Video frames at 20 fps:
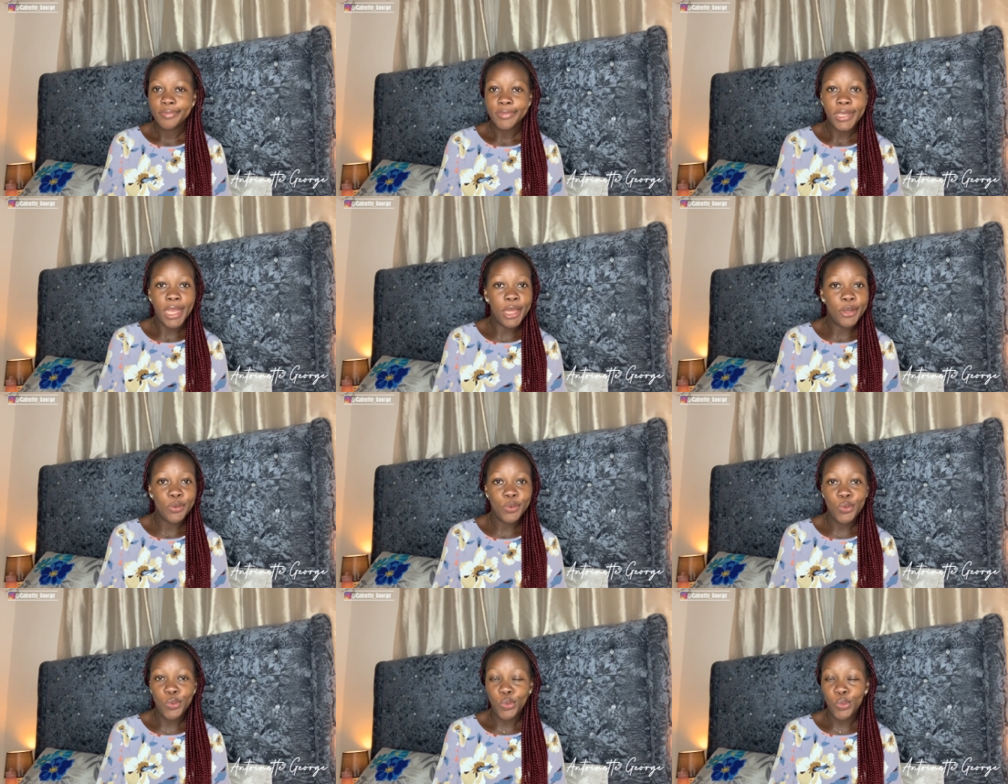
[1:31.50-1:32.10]
i
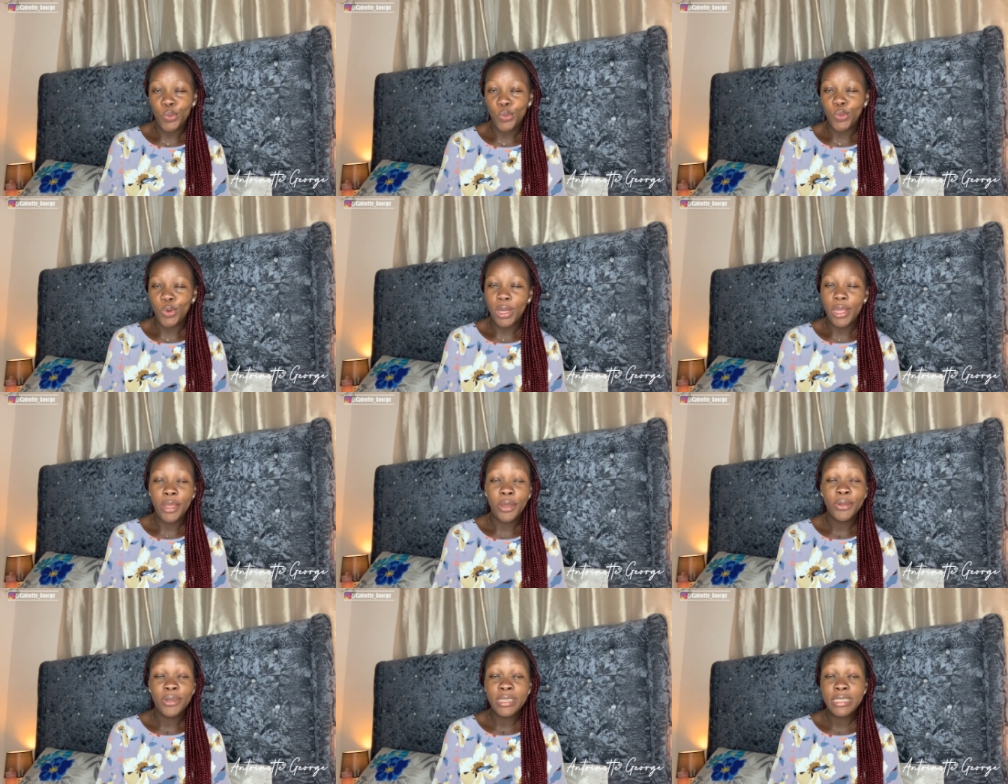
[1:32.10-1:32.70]
don't know i
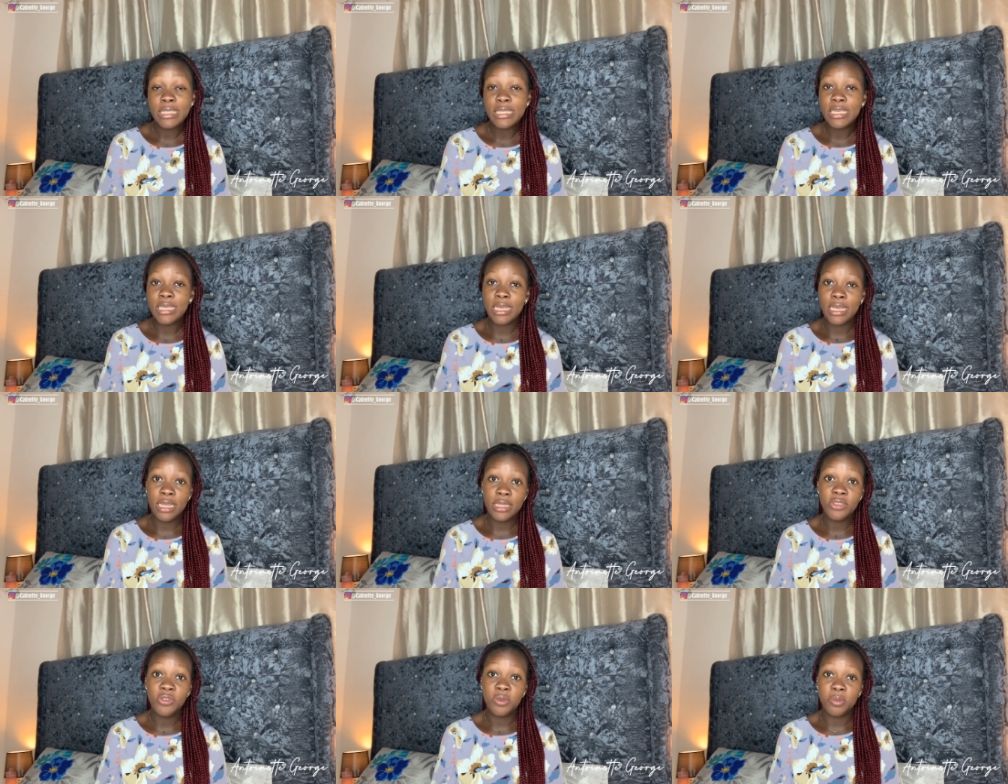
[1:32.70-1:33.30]
honestly
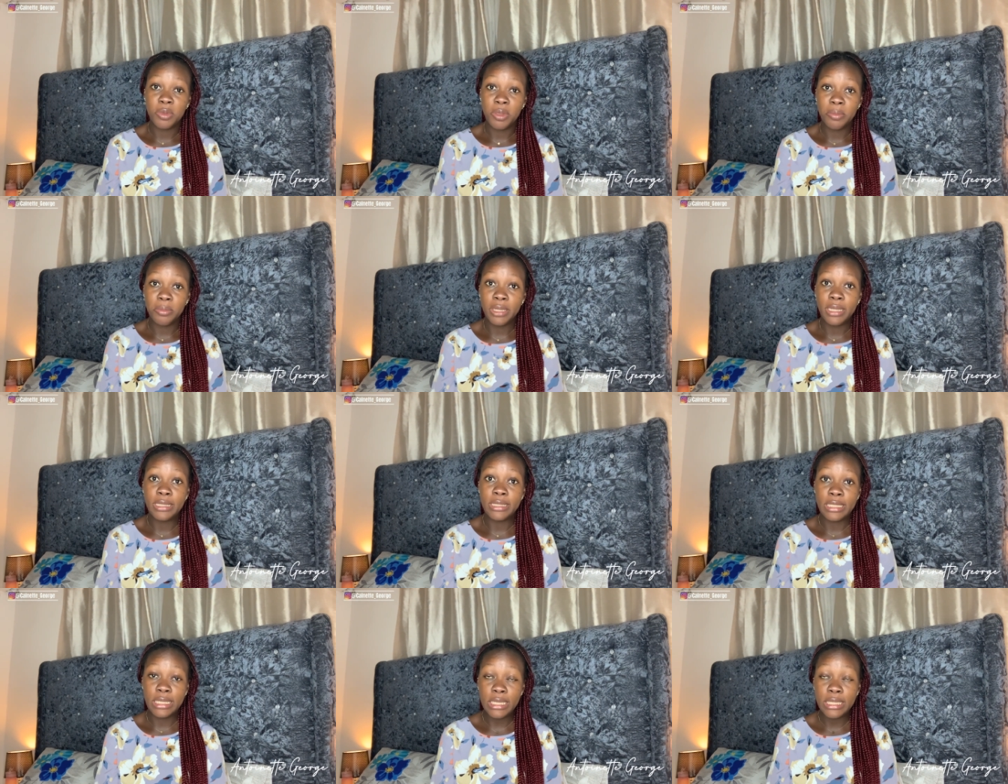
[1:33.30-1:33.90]
can't remember
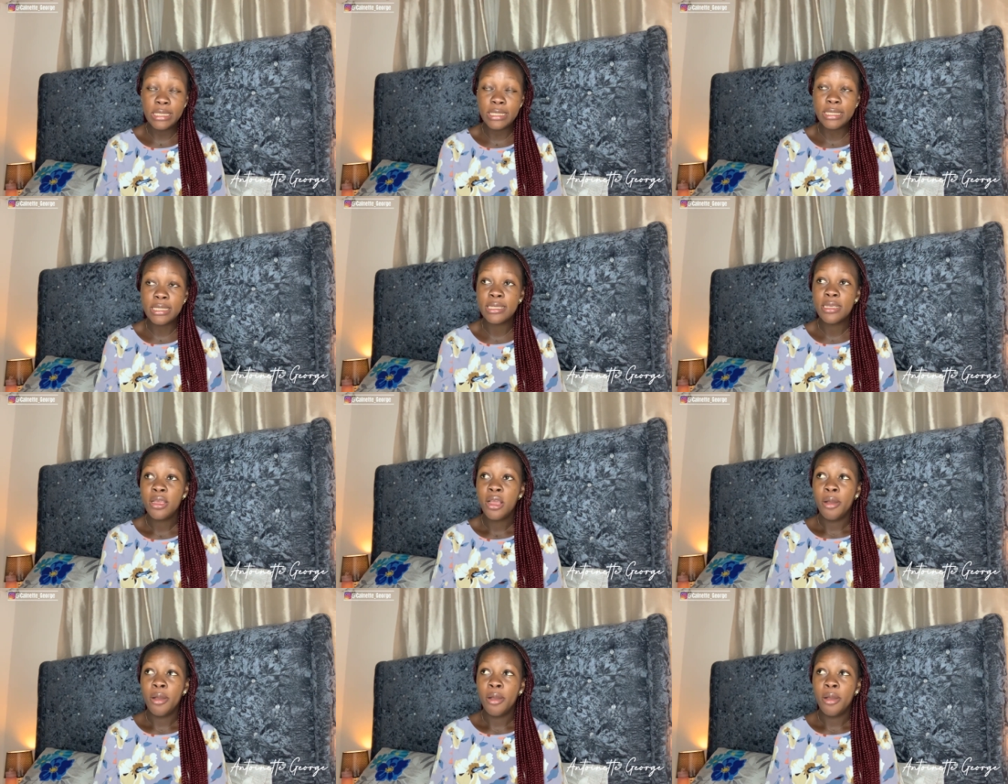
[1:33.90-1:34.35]
dates